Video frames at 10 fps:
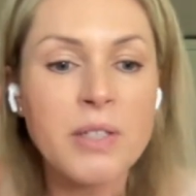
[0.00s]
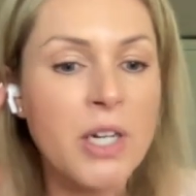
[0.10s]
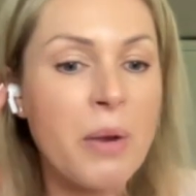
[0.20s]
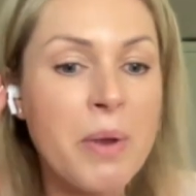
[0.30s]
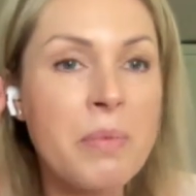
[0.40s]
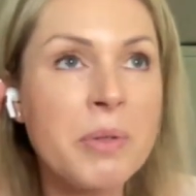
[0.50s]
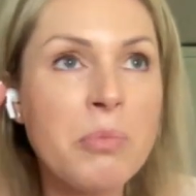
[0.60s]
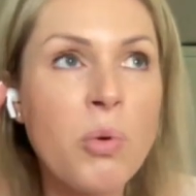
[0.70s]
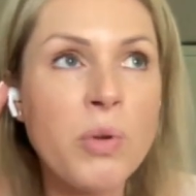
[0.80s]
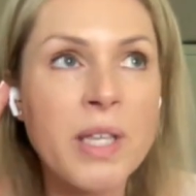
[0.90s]
It was
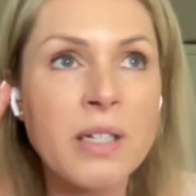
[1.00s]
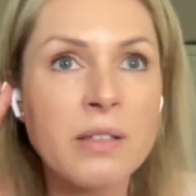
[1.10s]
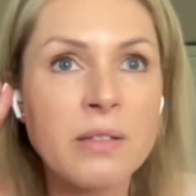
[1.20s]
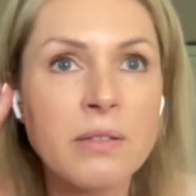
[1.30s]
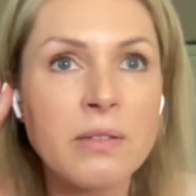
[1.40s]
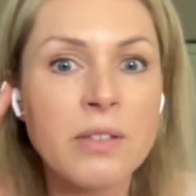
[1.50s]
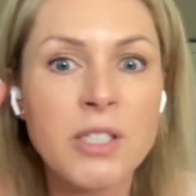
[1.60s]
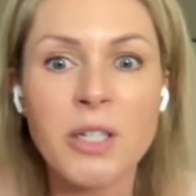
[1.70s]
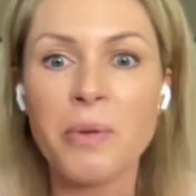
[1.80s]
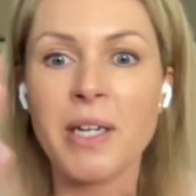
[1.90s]
more than
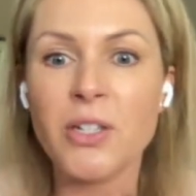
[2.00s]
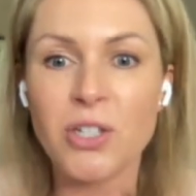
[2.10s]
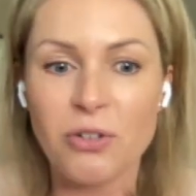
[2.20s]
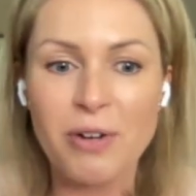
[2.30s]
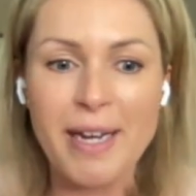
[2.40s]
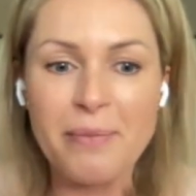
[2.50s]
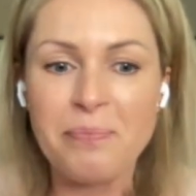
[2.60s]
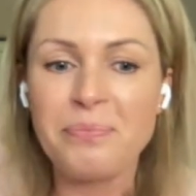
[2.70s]
doing a degree.